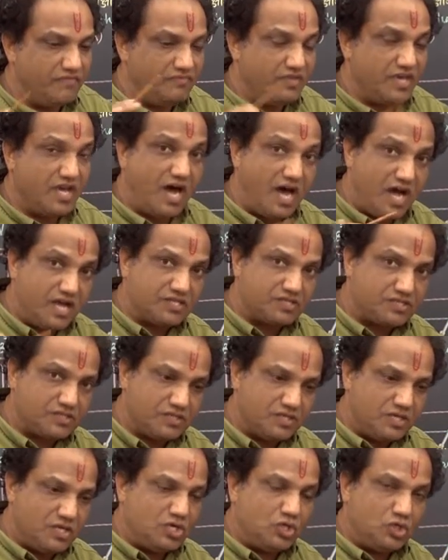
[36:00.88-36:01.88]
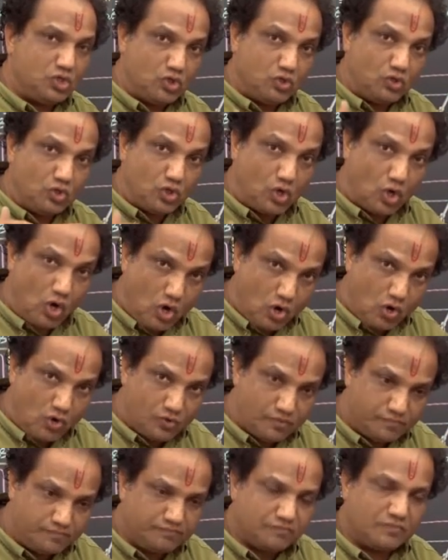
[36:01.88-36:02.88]
if they ask to
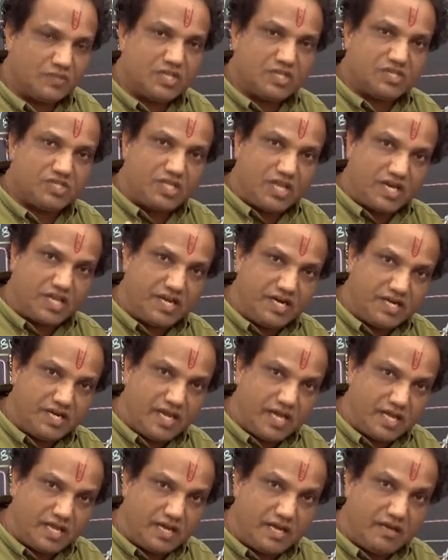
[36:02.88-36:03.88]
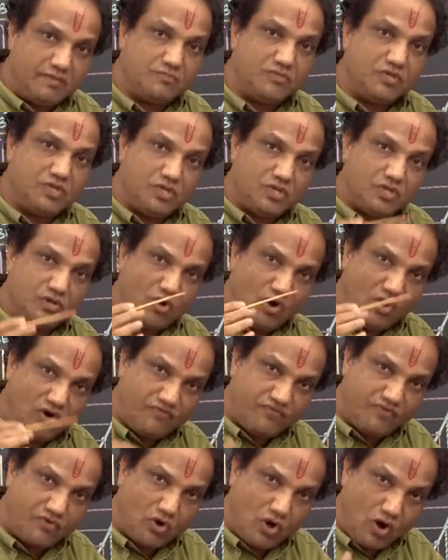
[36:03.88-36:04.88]
draw circuit diagram
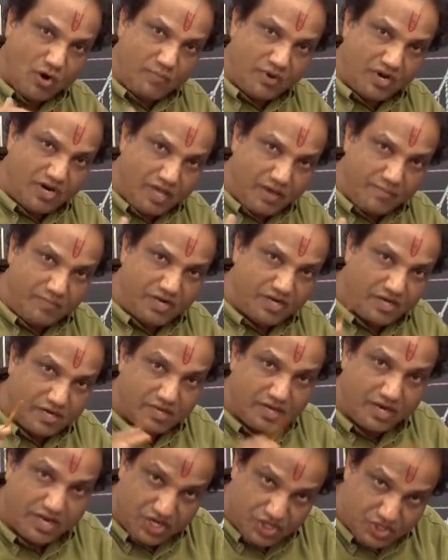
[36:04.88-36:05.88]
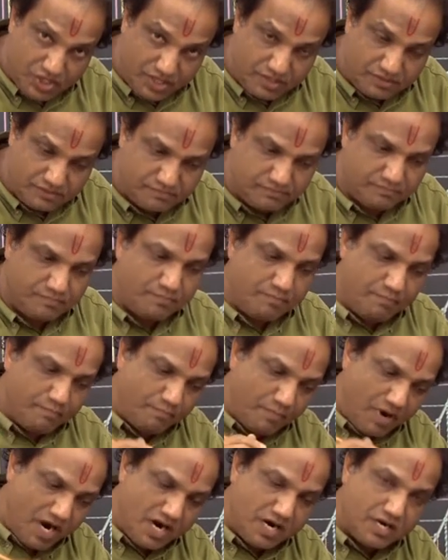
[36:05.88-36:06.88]
of common emitter connection,
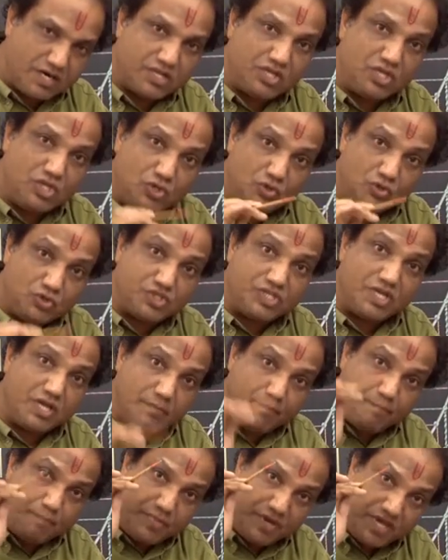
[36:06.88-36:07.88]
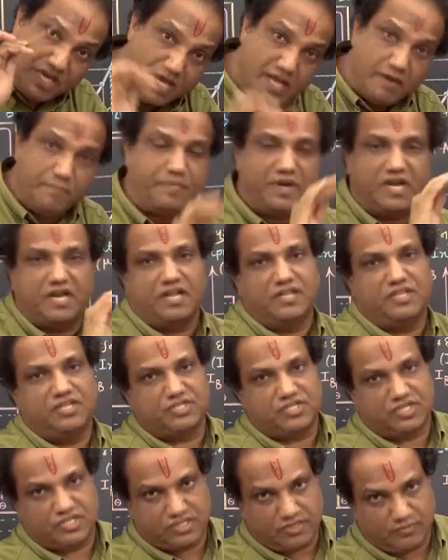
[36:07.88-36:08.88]
but using PNP
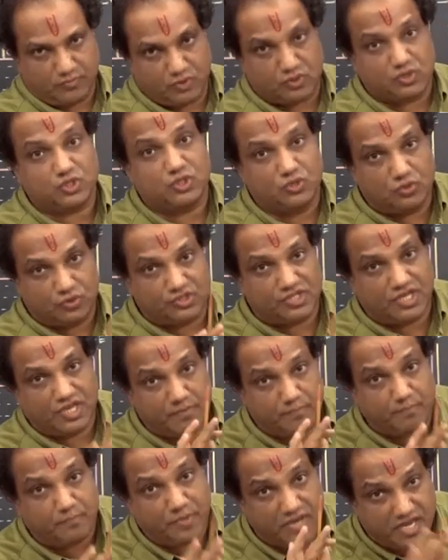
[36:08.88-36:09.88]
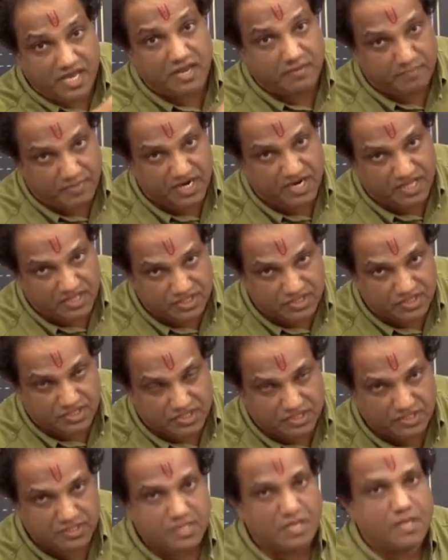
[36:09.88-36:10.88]
transistor, suppose, using PNP
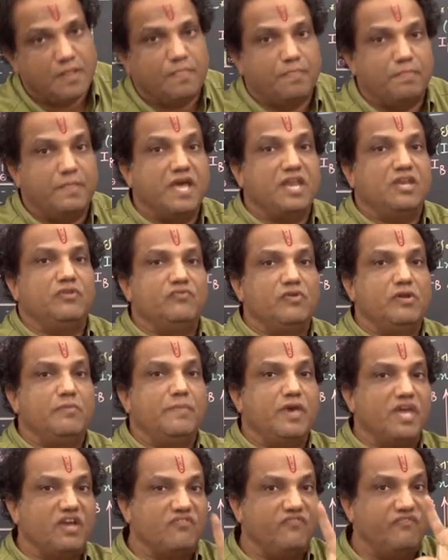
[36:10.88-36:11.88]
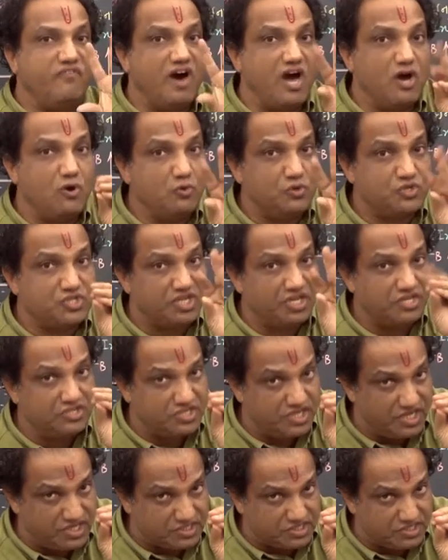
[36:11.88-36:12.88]
transistor, then you will make 5
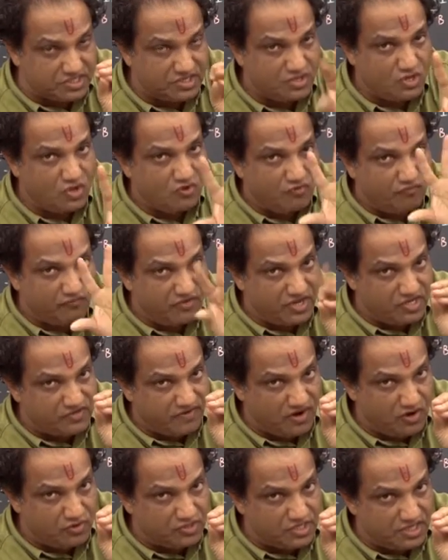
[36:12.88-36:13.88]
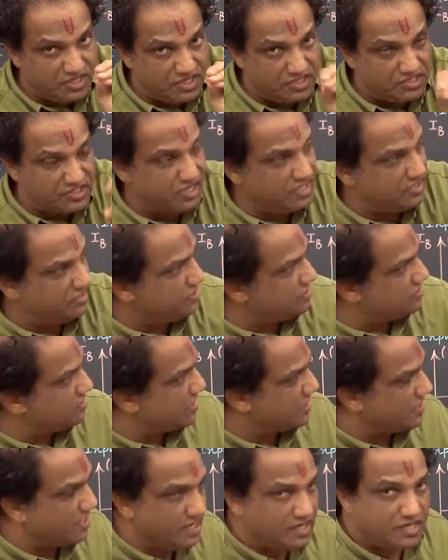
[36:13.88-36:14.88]
changes. Which 5 changes in this
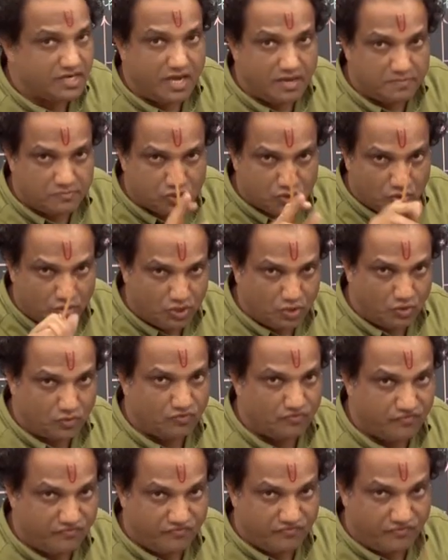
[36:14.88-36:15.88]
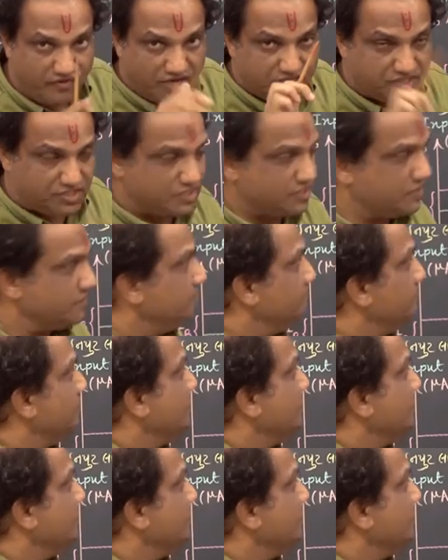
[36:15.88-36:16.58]
circuit? I am showing you. First,